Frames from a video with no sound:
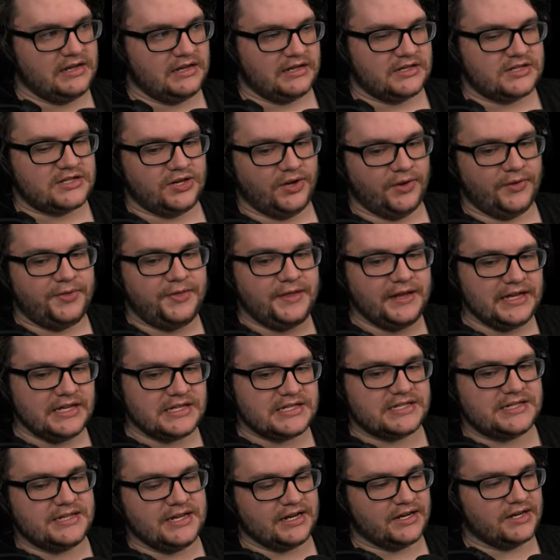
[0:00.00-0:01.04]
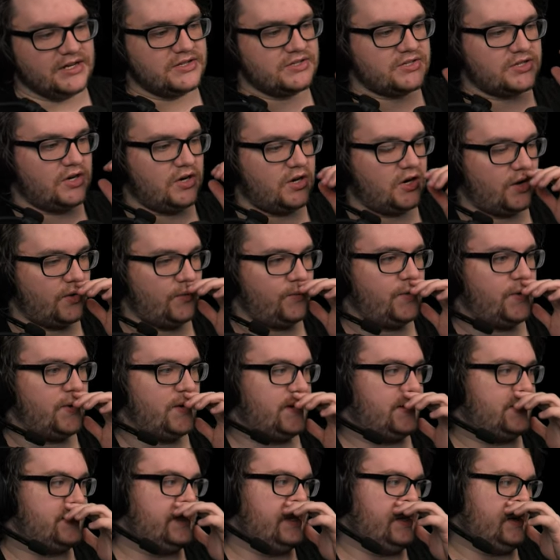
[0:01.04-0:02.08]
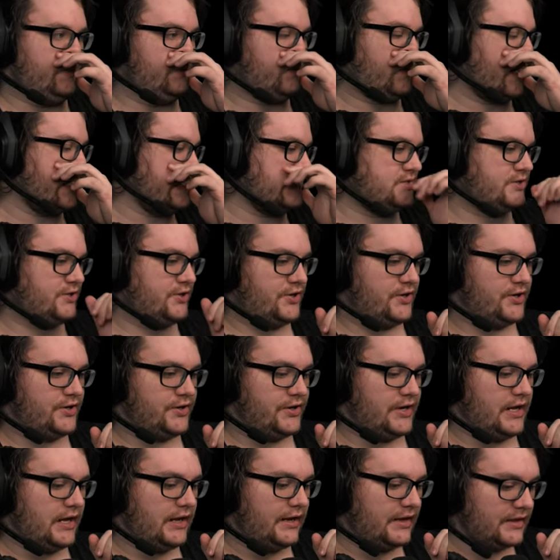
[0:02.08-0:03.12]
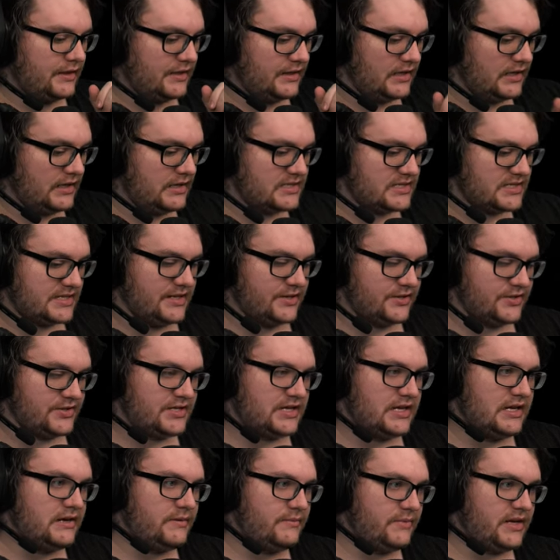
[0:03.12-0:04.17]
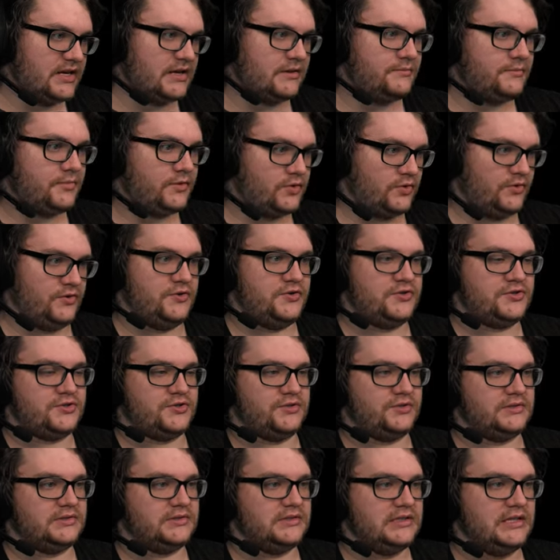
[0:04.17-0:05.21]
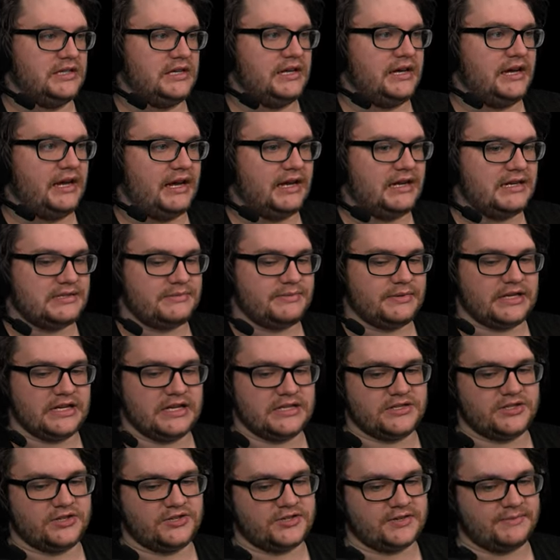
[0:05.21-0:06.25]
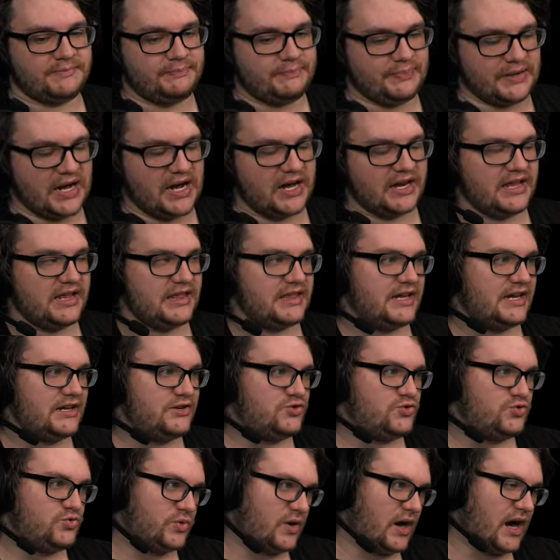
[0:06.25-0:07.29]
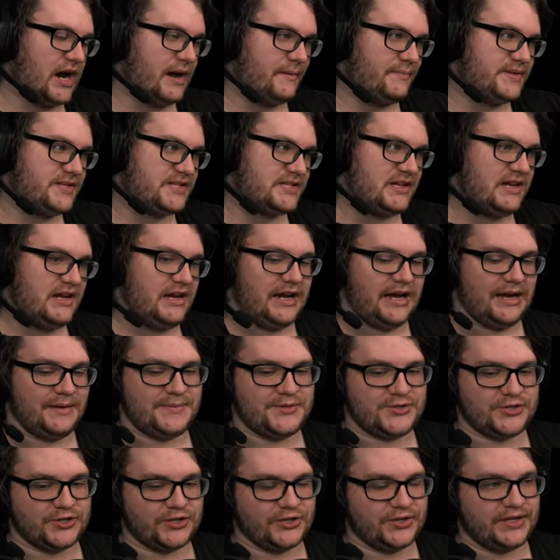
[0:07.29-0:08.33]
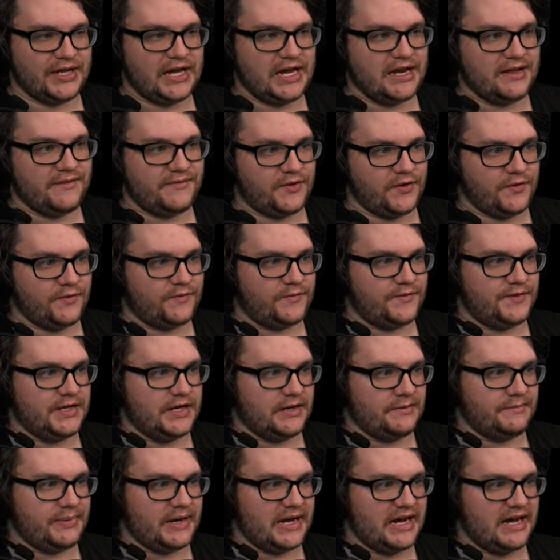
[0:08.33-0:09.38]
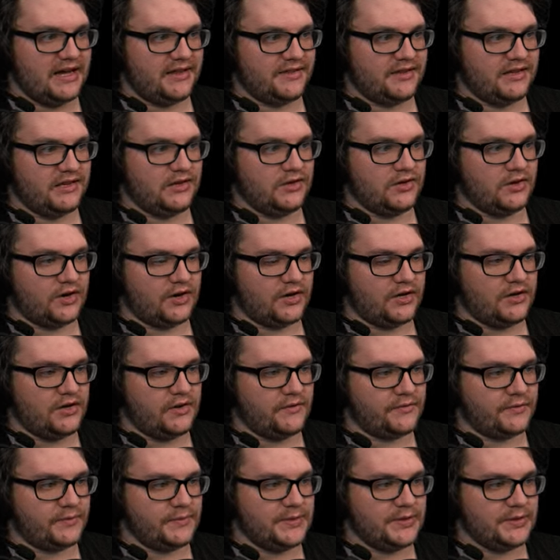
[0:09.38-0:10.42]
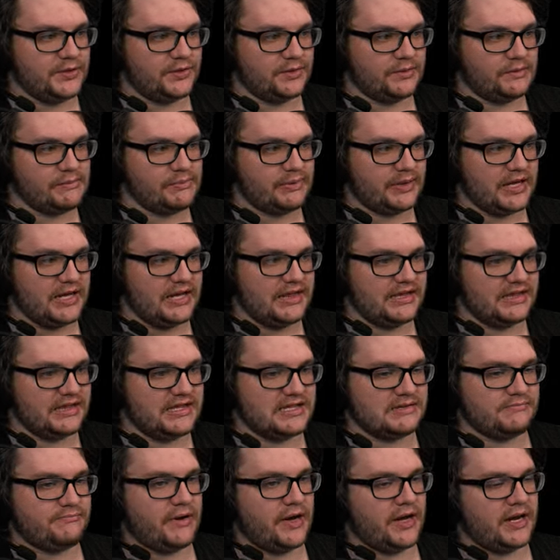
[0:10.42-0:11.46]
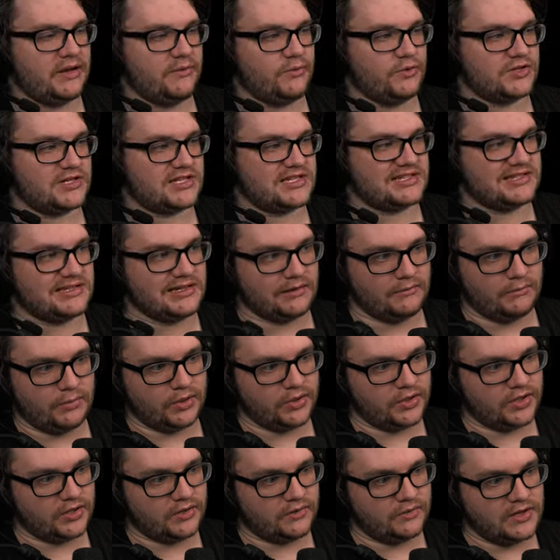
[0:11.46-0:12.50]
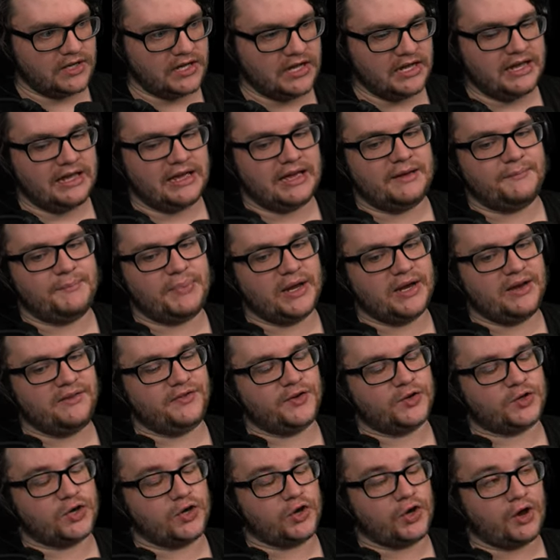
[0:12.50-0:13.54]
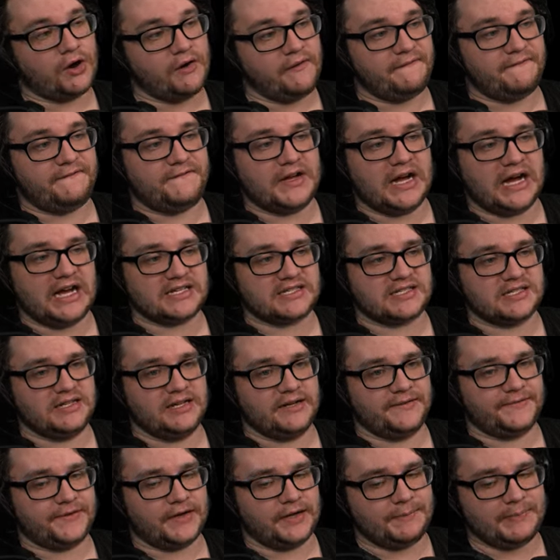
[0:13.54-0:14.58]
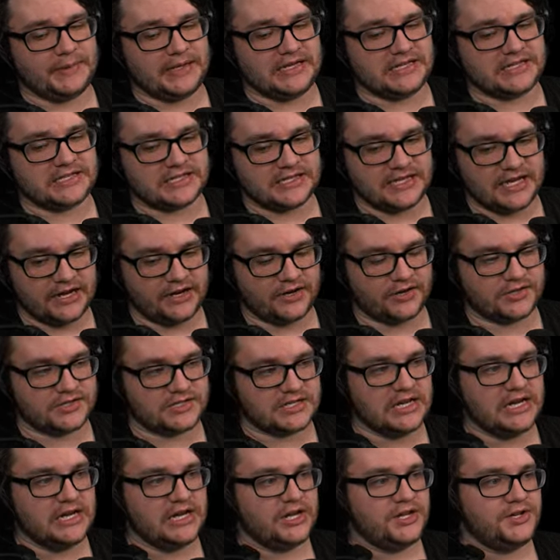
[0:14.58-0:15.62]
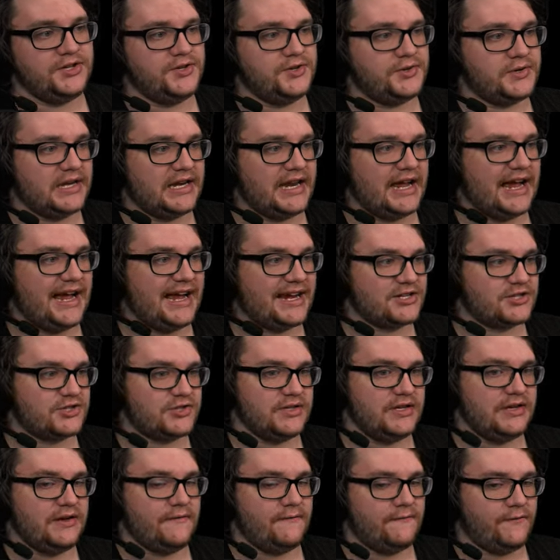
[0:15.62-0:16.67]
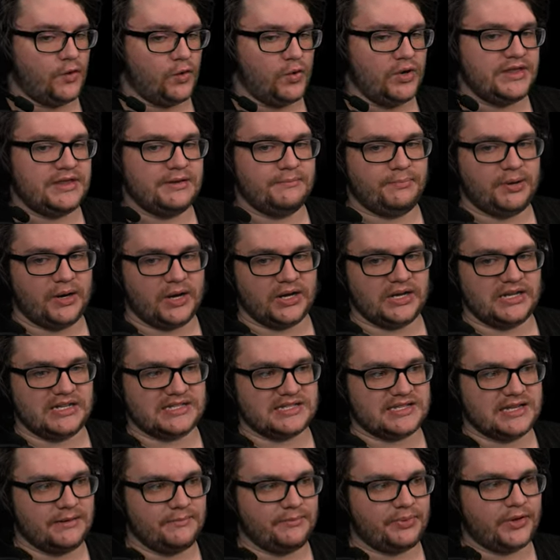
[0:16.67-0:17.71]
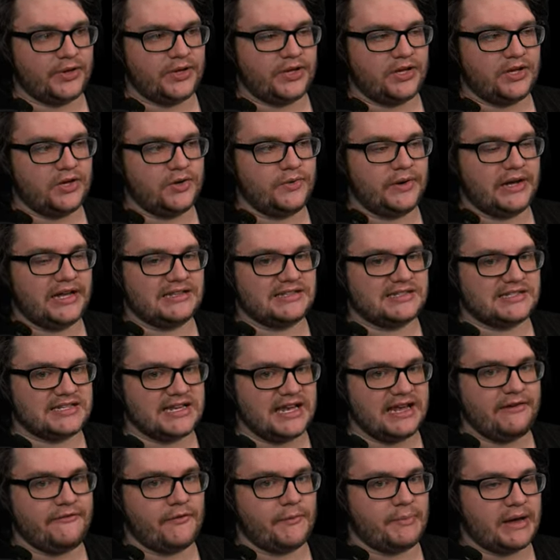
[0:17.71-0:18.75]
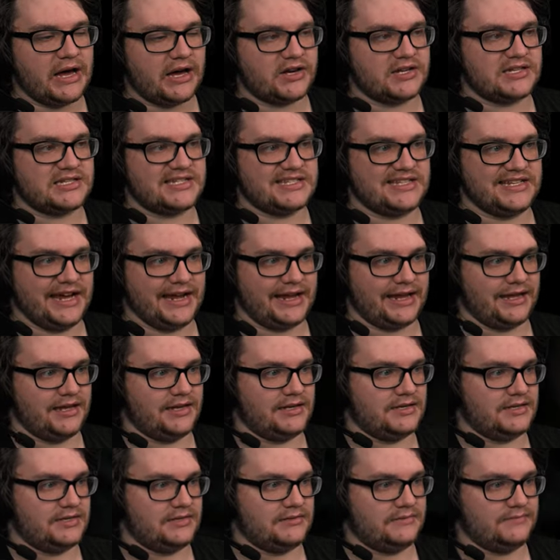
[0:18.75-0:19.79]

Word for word: So these stairs are where the right turn and the stair skating become crucial. And it's because there's a body that drops. I'm sure that if you've done pathing, you already know from your normal play that this body will stumble you. But if you can go fast enough up these stairs, you can actually avoid the body stumbling you and save about a second.